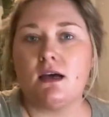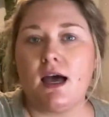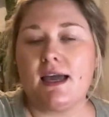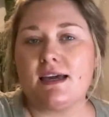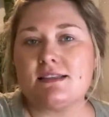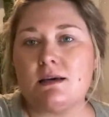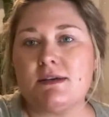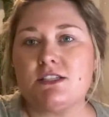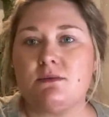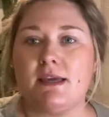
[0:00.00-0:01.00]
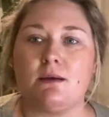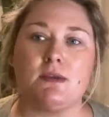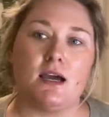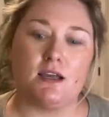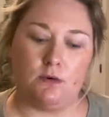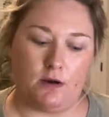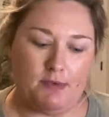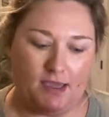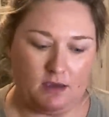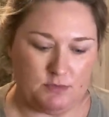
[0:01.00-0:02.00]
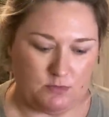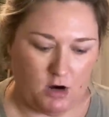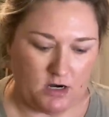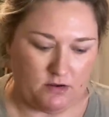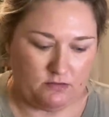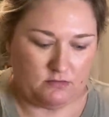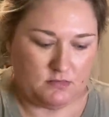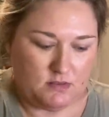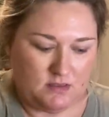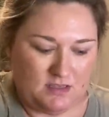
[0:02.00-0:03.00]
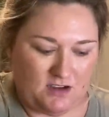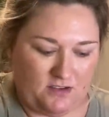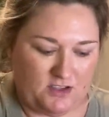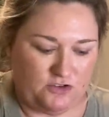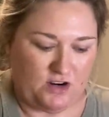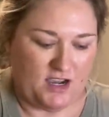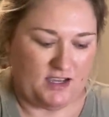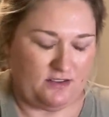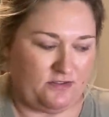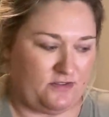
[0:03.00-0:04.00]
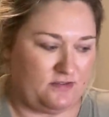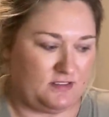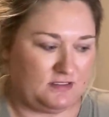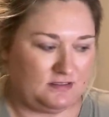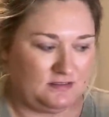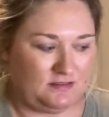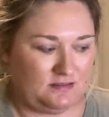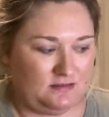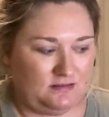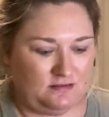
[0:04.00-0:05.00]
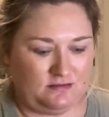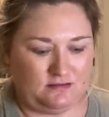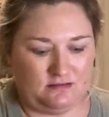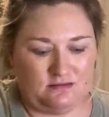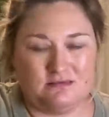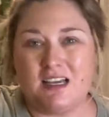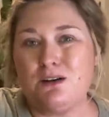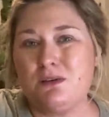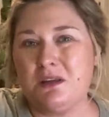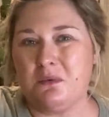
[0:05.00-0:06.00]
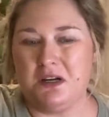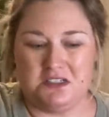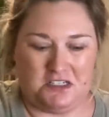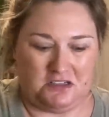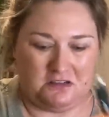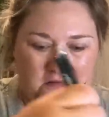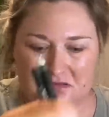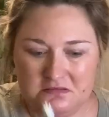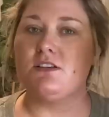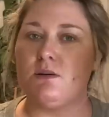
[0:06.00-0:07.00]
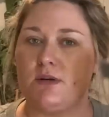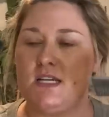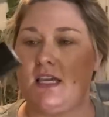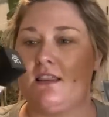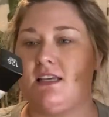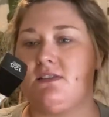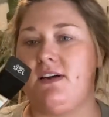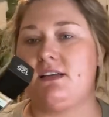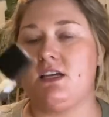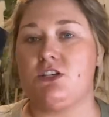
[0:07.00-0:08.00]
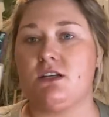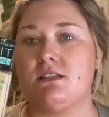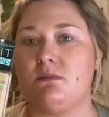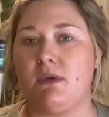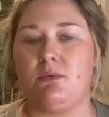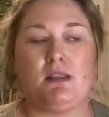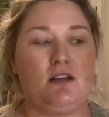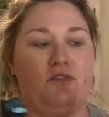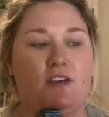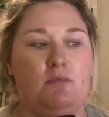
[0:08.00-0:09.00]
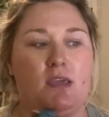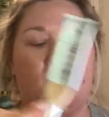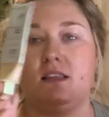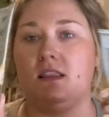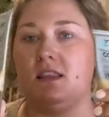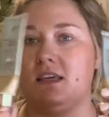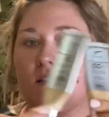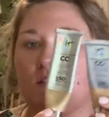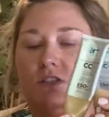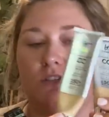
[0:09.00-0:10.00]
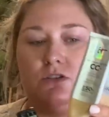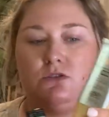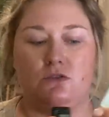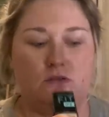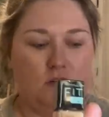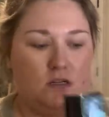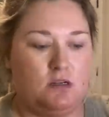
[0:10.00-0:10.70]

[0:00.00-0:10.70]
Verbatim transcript: I guess I'm assuming I'm not gonna wear makeup tomorrow, like on the drive. I don't really want to. So we're taking these foundations, Maybelline Fit Me, and then these two